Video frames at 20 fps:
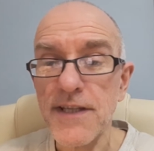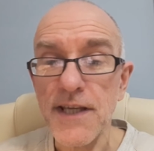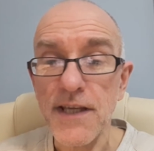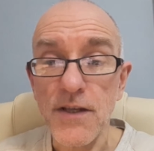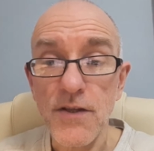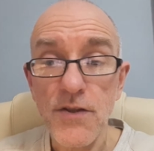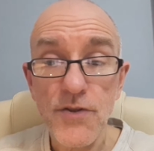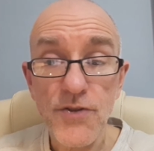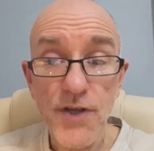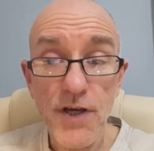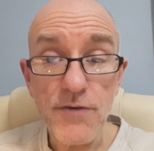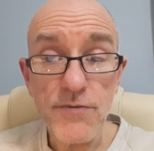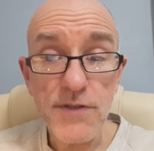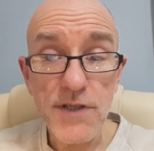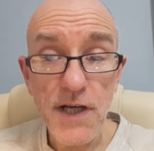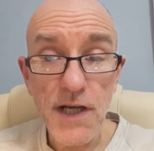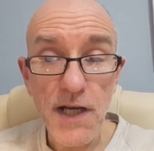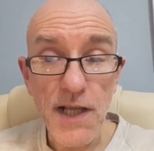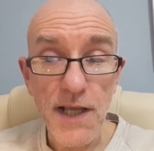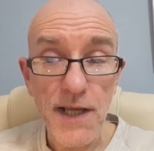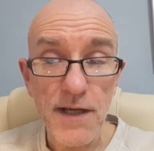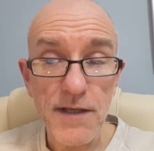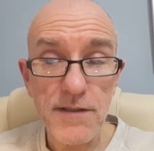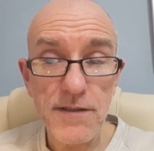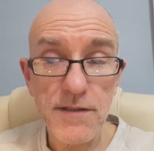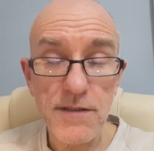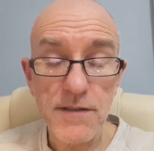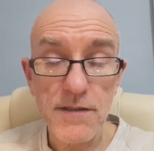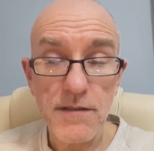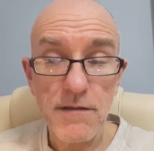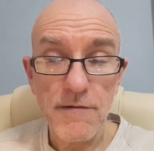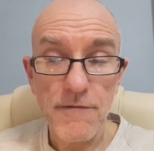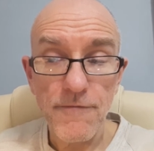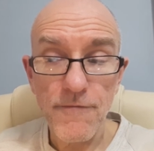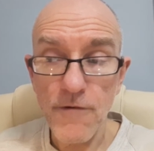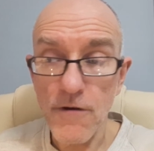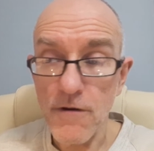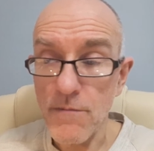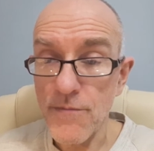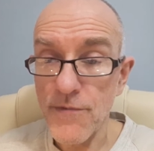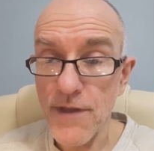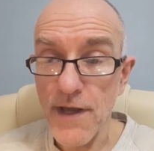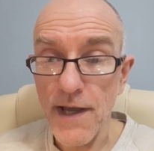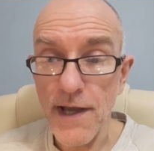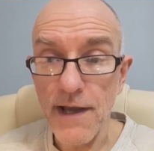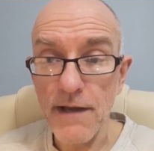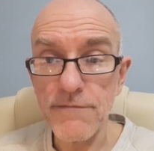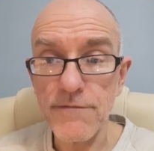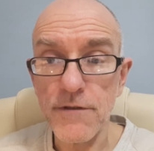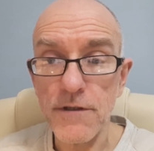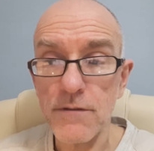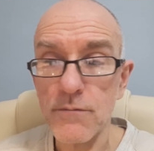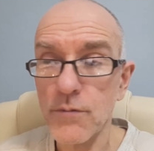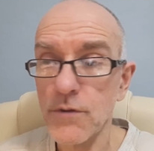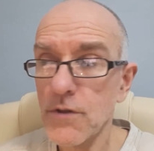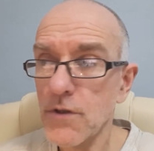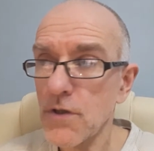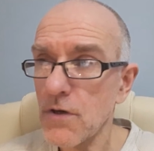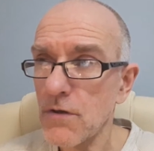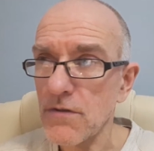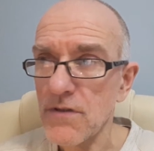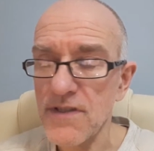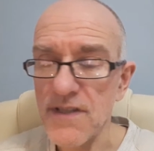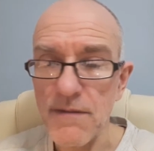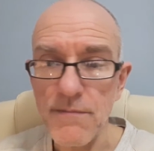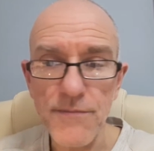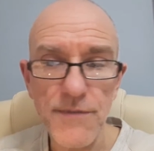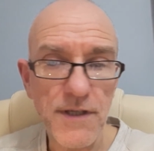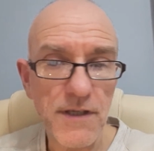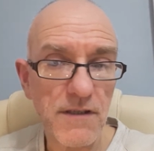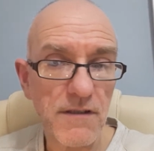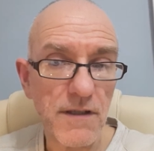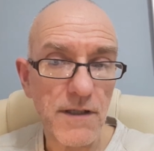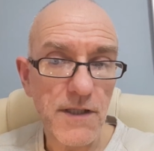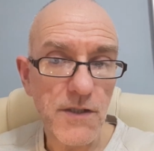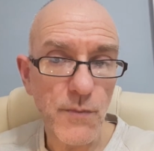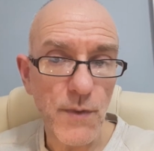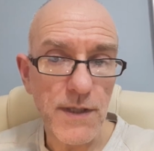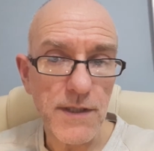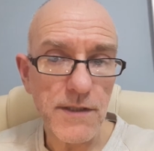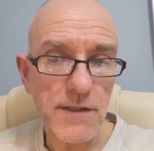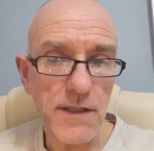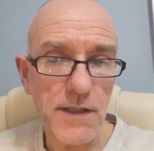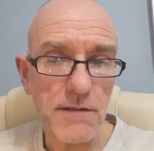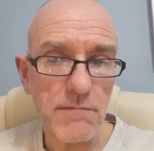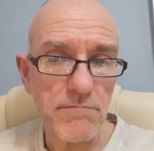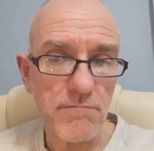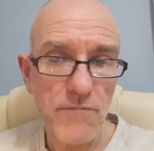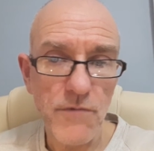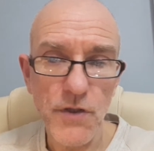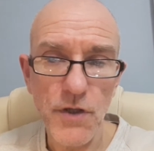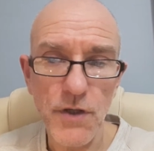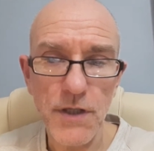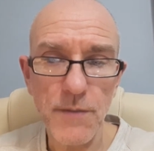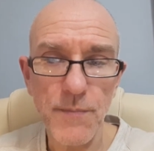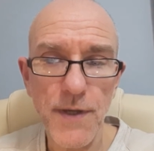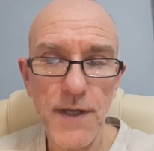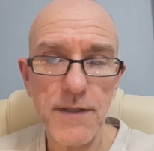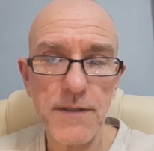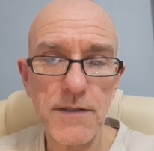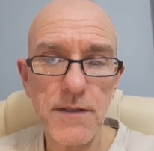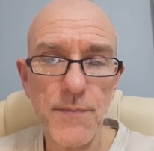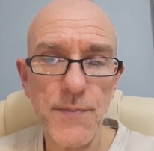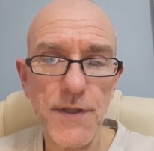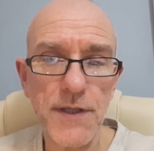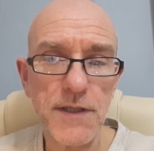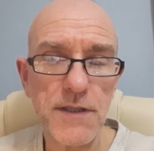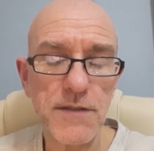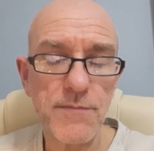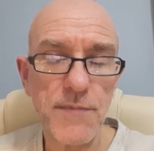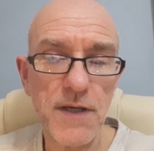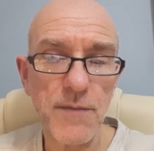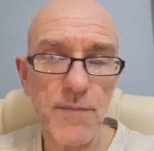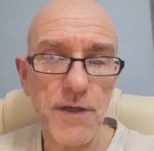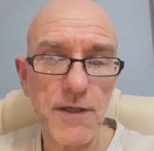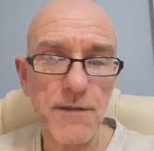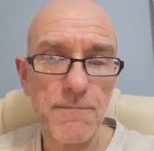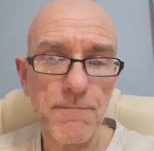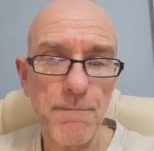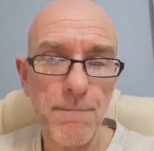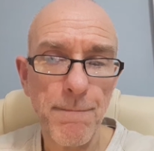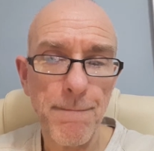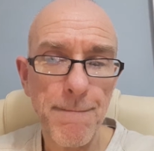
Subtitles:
thing. Those clicks from that advert would cost something like 20, 30 pence a piece maybe.